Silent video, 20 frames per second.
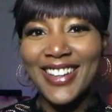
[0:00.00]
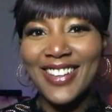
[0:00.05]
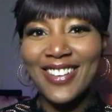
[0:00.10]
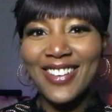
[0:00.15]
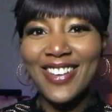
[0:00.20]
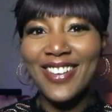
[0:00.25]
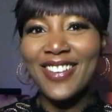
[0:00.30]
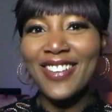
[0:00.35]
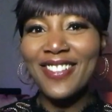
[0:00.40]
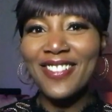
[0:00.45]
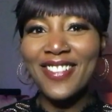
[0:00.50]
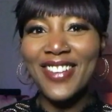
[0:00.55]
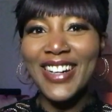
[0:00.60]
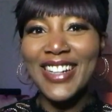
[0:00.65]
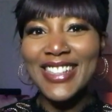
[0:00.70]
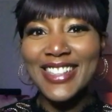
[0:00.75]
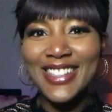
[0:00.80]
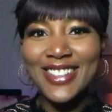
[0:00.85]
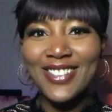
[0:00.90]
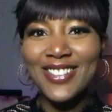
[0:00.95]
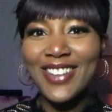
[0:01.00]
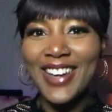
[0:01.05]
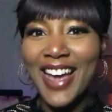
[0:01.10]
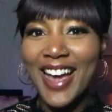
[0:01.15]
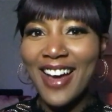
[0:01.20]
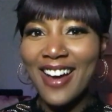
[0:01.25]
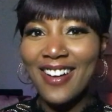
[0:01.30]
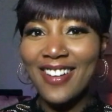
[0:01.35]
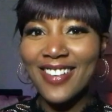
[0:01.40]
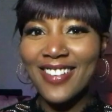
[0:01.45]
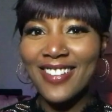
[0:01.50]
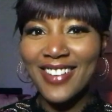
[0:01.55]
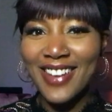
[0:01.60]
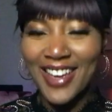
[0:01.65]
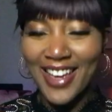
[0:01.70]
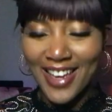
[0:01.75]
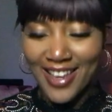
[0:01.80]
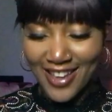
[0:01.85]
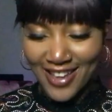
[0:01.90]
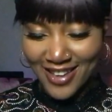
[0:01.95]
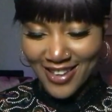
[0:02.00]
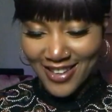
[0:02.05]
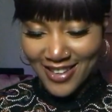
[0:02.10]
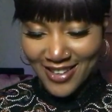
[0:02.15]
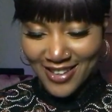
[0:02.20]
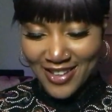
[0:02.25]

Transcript: You want to now, okay?